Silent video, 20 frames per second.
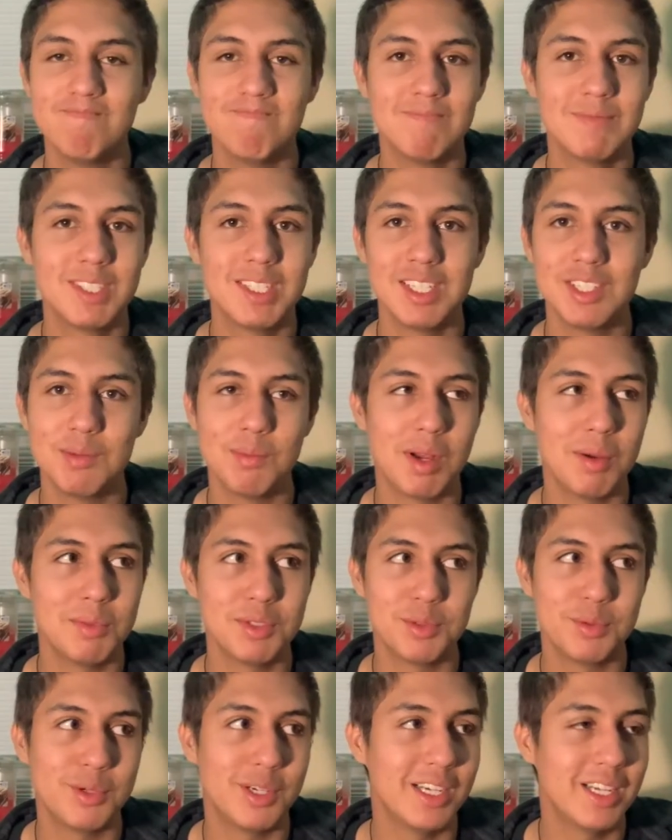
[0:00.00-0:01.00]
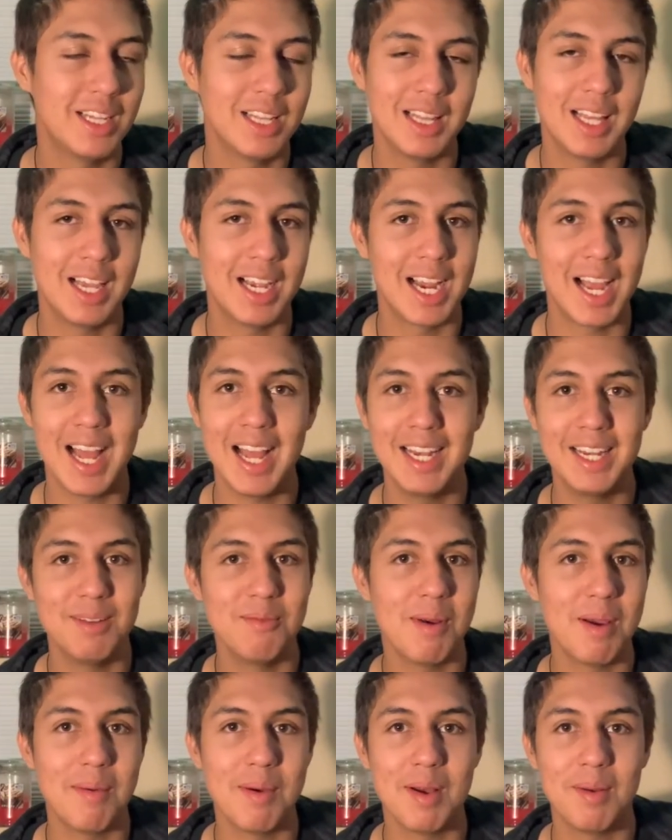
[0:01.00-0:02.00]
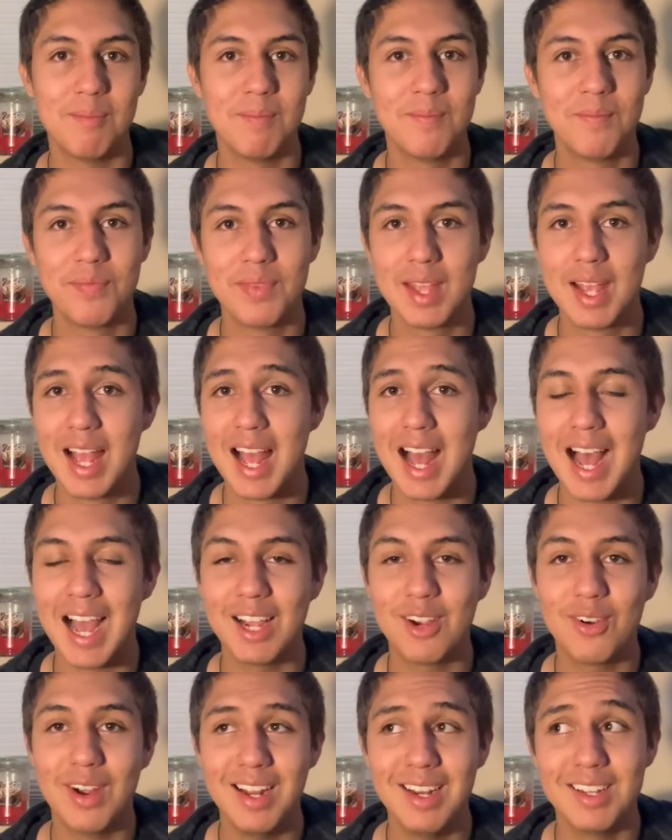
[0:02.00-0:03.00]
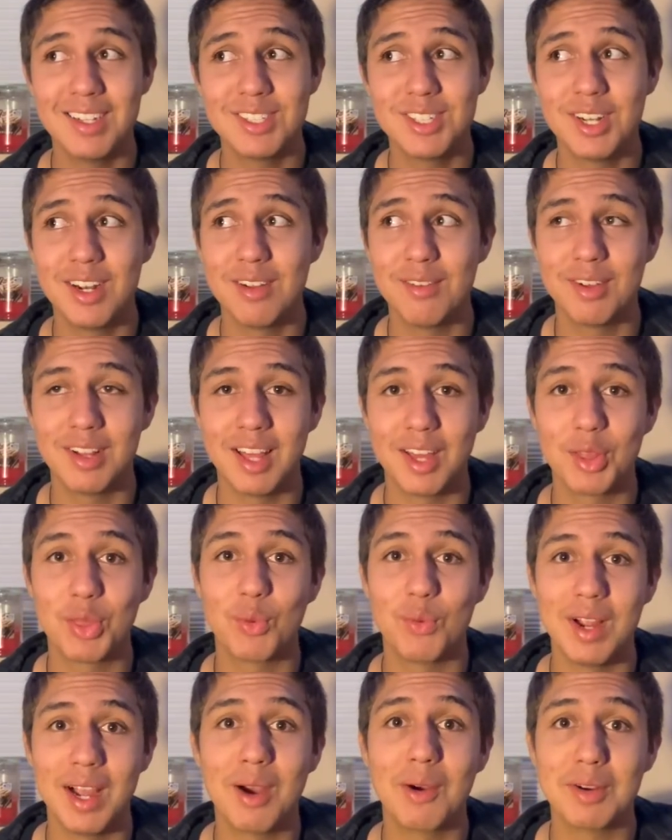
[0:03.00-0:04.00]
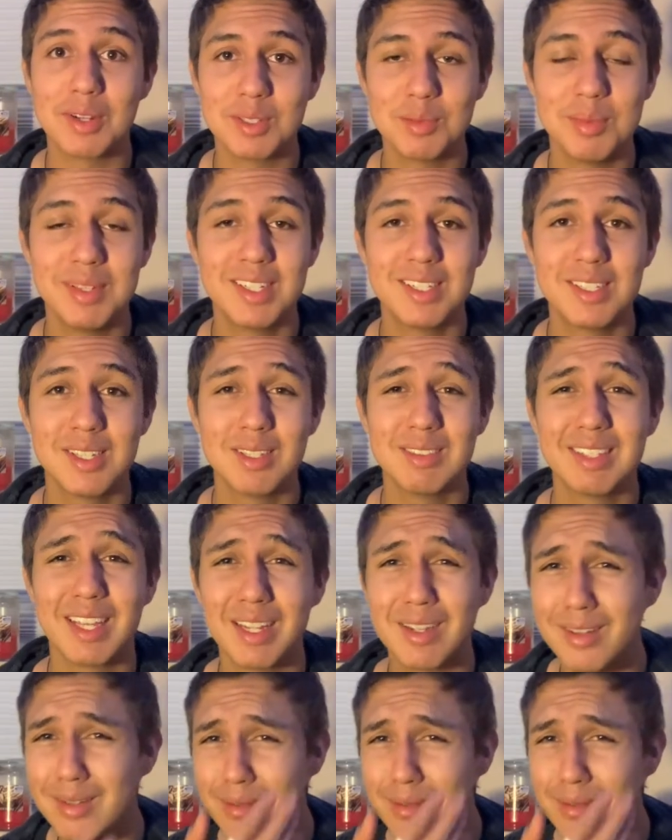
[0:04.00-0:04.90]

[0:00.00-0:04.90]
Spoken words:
such a mama's boy. Like, I mean my mom. I cried yesterday for like 3 hours because I was like,